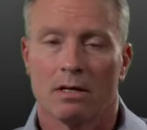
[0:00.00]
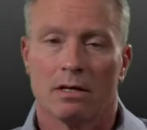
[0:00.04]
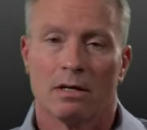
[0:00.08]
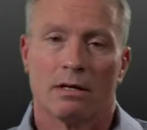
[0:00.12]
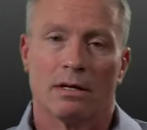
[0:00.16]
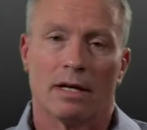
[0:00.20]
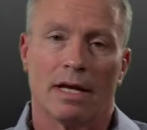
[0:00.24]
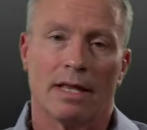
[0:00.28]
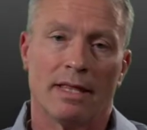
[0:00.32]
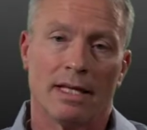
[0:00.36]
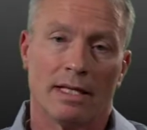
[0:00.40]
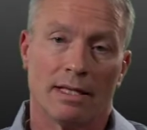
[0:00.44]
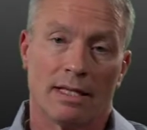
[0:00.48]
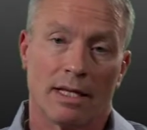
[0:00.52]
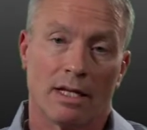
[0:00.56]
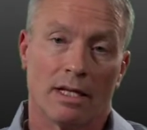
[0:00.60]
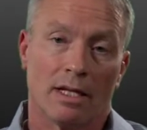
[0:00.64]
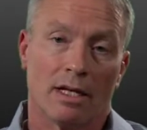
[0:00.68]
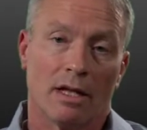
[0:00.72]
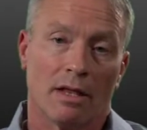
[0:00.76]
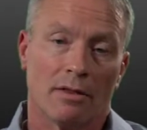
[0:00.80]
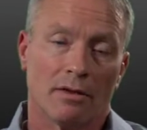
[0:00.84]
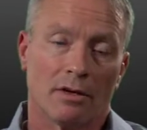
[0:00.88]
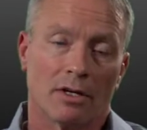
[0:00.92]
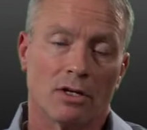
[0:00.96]
I think that
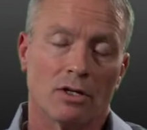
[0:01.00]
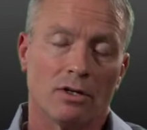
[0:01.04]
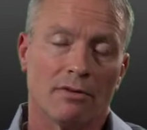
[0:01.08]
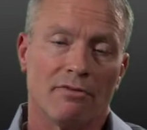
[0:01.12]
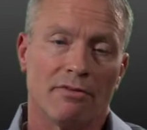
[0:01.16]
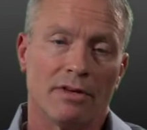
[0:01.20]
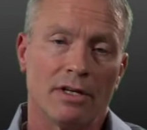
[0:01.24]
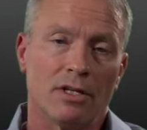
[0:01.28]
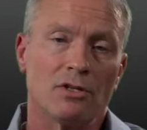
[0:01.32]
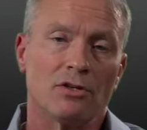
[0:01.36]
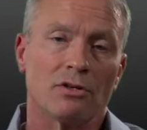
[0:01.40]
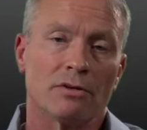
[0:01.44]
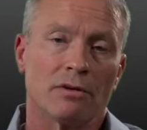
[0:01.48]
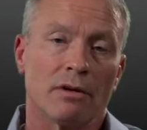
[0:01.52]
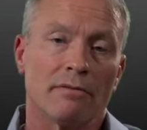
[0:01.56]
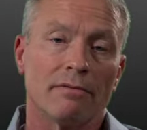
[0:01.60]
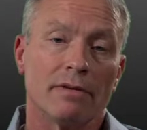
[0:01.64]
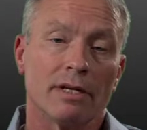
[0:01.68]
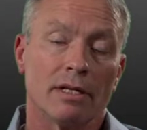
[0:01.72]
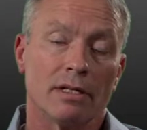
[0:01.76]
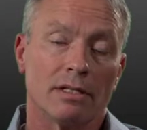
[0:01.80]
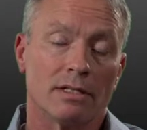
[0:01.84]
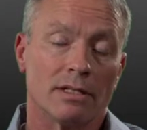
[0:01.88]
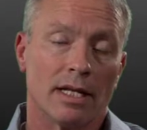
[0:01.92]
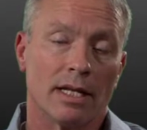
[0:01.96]
another good feature of it
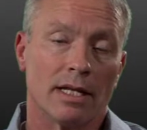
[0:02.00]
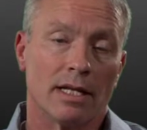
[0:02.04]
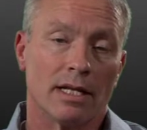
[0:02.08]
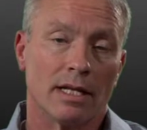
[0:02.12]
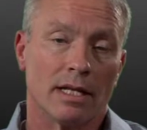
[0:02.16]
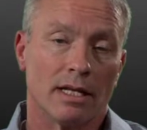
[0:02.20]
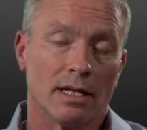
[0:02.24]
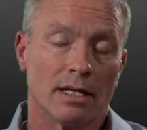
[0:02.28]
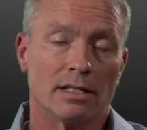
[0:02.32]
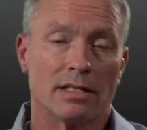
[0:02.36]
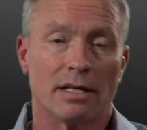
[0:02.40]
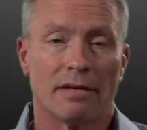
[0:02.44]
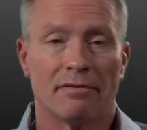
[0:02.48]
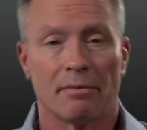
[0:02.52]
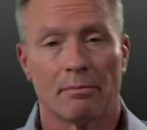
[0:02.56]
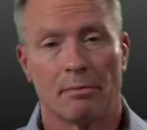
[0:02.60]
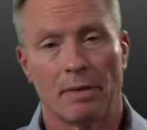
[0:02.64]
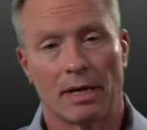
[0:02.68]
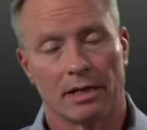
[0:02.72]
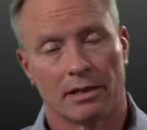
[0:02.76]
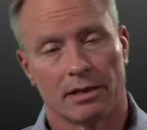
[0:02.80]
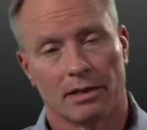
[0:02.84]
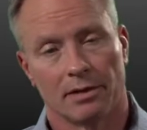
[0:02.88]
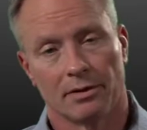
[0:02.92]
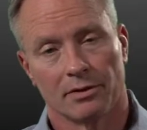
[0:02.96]
is that it does have a
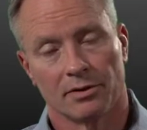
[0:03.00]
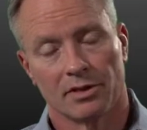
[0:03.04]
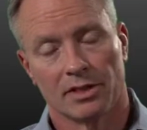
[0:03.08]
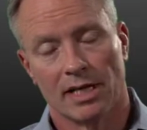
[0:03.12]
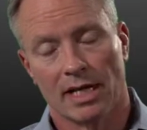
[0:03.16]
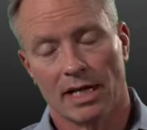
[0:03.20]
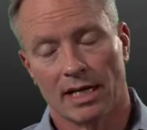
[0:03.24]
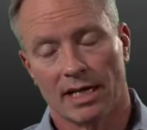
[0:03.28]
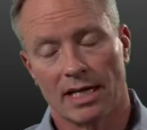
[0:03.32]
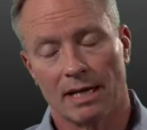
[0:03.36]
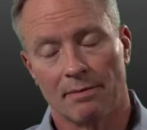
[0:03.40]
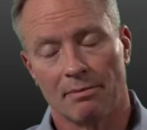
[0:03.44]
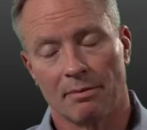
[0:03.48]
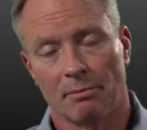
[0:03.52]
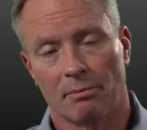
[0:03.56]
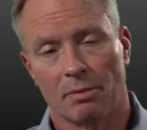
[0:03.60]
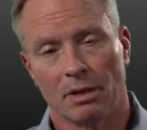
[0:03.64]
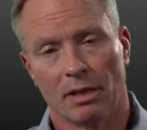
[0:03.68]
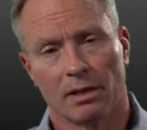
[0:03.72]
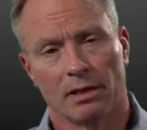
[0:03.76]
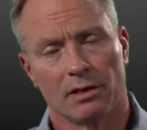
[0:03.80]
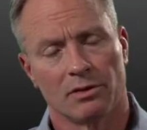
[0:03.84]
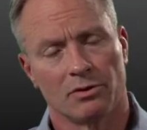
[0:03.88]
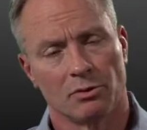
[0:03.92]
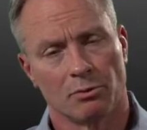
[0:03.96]
bacteriostatic
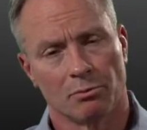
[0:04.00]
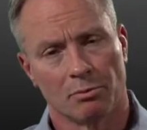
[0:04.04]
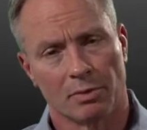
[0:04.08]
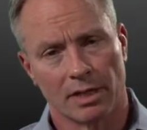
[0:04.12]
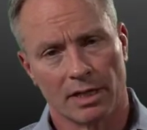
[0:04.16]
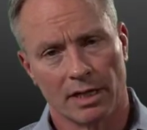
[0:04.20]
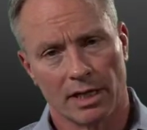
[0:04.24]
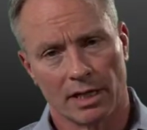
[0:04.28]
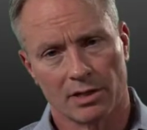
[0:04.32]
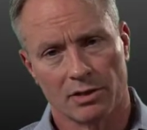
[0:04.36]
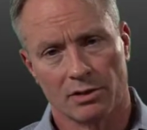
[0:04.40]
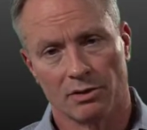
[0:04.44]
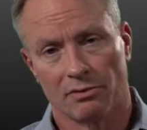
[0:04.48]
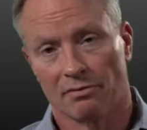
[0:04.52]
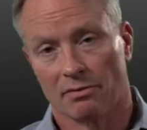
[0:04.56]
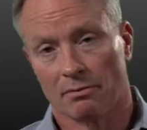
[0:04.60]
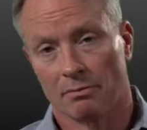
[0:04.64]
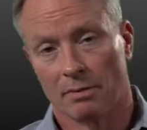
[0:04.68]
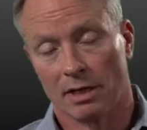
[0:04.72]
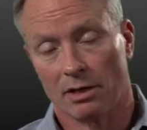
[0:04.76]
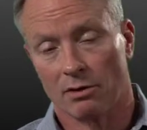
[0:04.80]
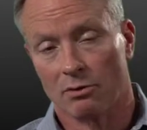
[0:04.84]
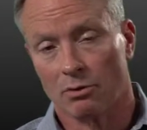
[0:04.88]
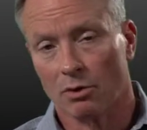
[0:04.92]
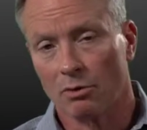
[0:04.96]
capability, so it protects you from
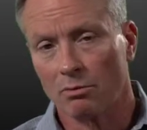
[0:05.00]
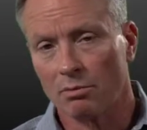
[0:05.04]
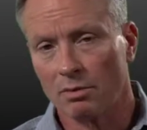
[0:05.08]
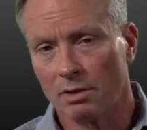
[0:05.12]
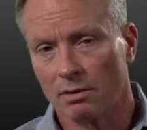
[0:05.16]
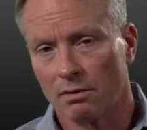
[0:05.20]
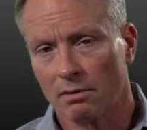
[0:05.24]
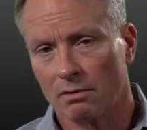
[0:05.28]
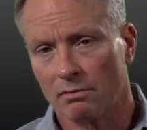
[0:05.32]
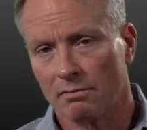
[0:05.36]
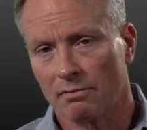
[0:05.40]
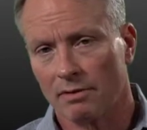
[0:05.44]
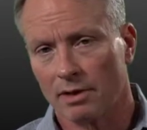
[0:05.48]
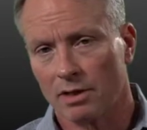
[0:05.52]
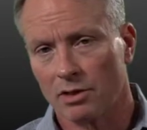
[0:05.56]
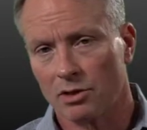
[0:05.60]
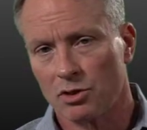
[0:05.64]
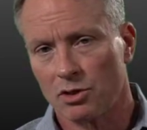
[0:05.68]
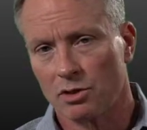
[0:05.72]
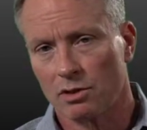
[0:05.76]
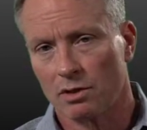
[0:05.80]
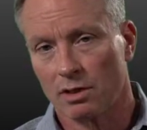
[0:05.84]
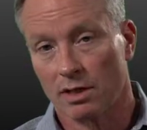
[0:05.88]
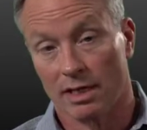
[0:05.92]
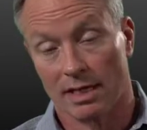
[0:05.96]
microbial
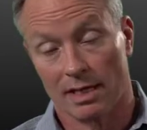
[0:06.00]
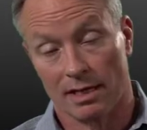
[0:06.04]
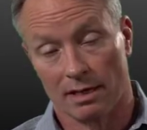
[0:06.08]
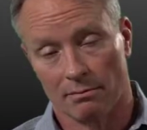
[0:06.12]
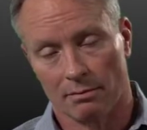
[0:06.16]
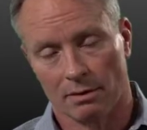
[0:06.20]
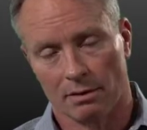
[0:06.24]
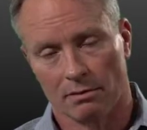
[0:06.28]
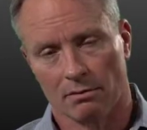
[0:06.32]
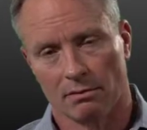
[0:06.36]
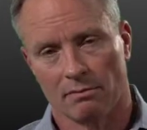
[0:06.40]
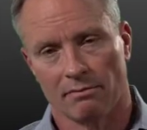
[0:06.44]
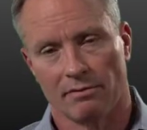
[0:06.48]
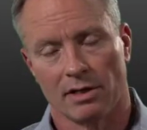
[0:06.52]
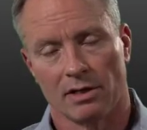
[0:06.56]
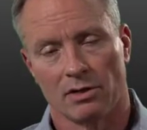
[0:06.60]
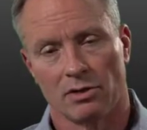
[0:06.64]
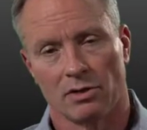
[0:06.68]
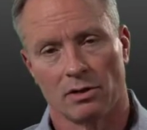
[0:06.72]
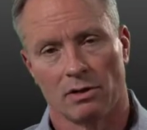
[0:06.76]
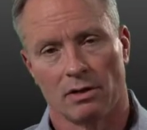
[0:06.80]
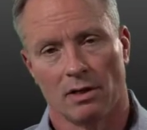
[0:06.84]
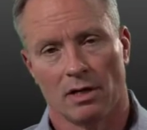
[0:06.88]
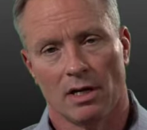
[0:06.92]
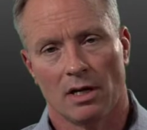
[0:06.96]
invasion and chemical invasion,